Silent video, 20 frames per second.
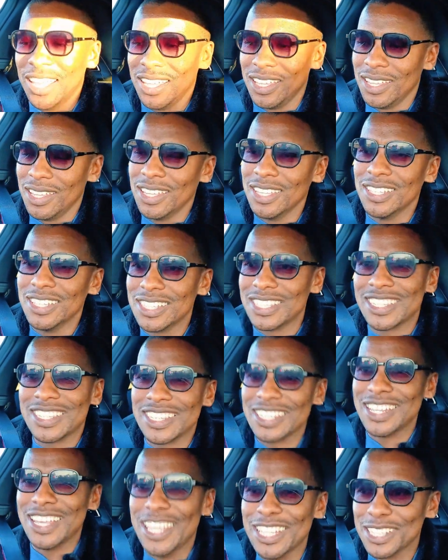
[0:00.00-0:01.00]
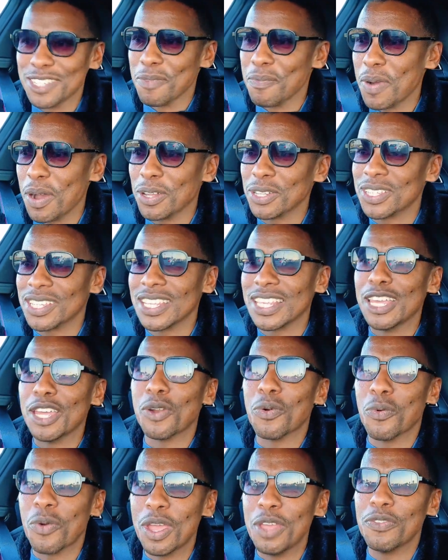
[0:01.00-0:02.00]
it's about to get
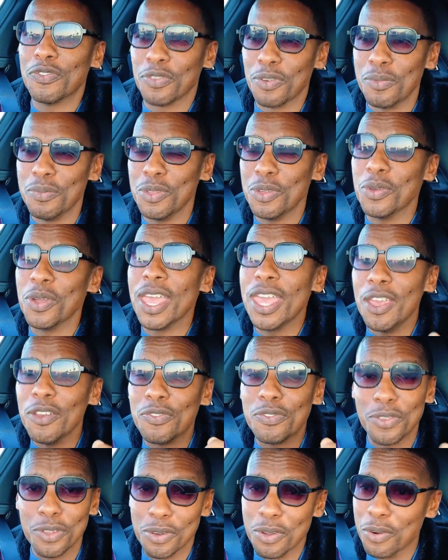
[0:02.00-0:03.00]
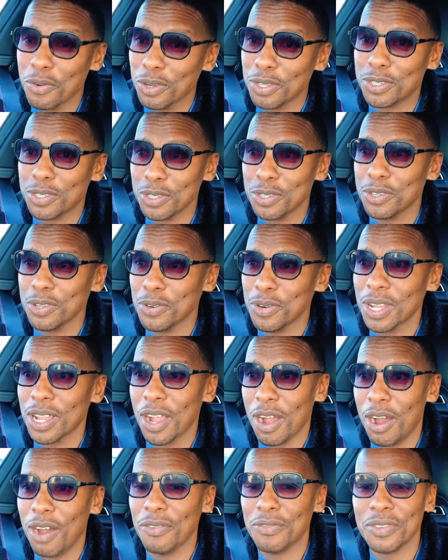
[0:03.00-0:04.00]
away from you, if you know what you're doing,
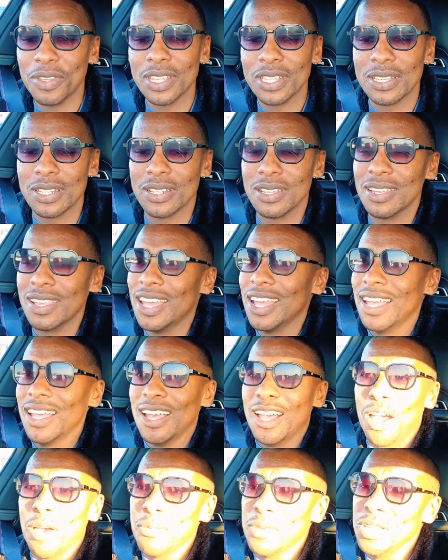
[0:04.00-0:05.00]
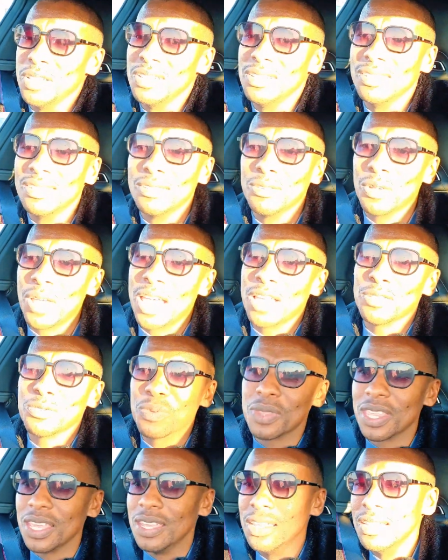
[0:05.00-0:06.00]
obviously. I mean, as
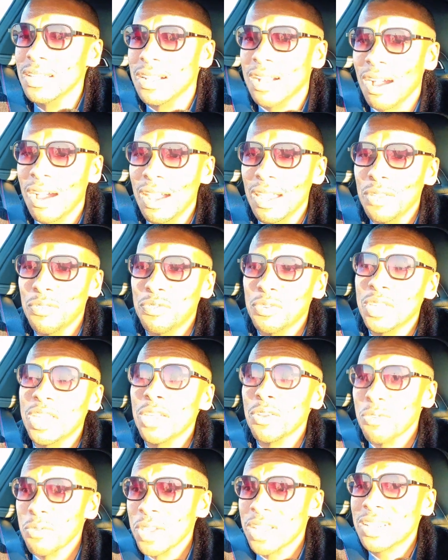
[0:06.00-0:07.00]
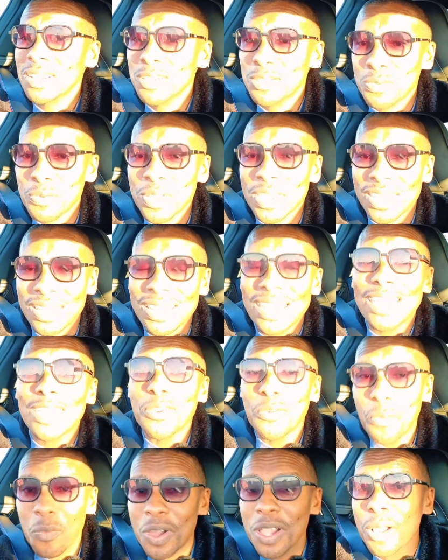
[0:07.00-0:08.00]
with any car, if you get reckless with it,
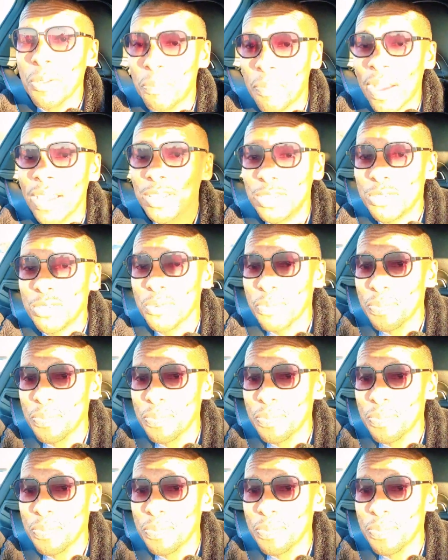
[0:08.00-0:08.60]
it will bite you